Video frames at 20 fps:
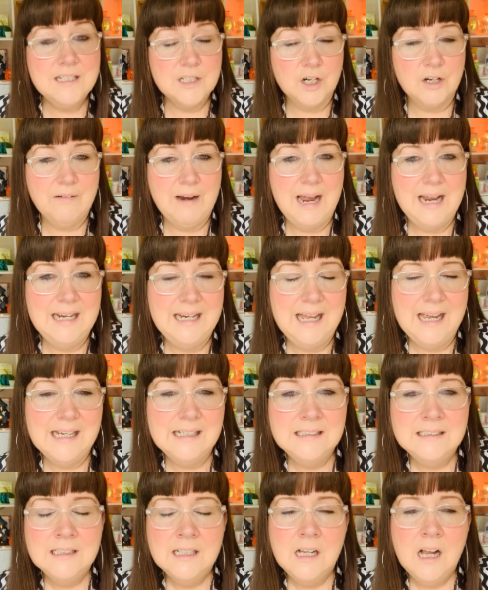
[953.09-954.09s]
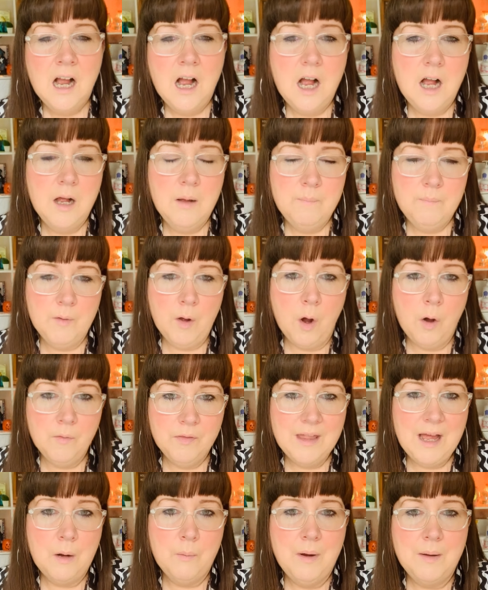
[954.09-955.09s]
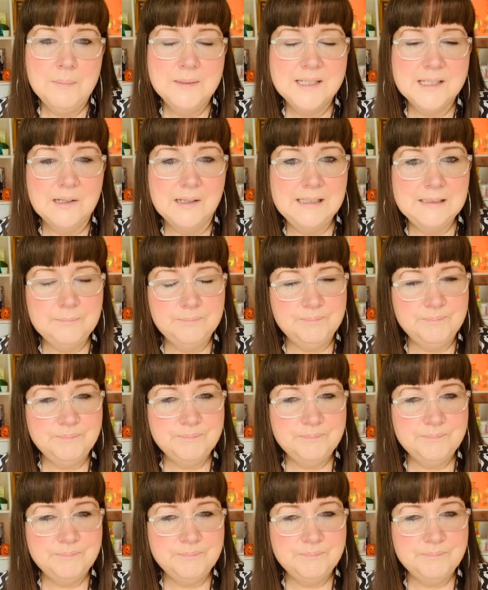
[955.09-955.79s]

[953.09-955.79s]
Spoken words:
directly, on that website